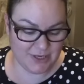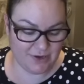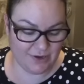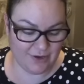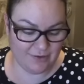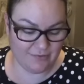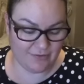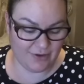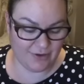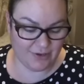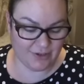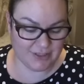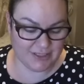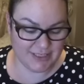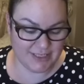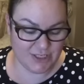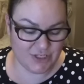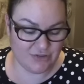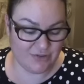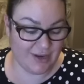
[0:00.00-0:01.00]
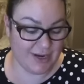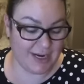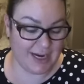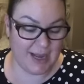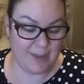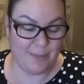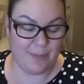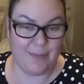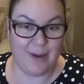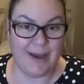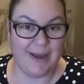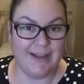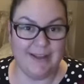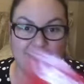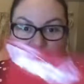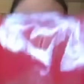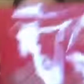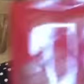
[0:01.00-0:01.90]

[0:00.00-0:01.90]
olive oil, tea tree and chamomile.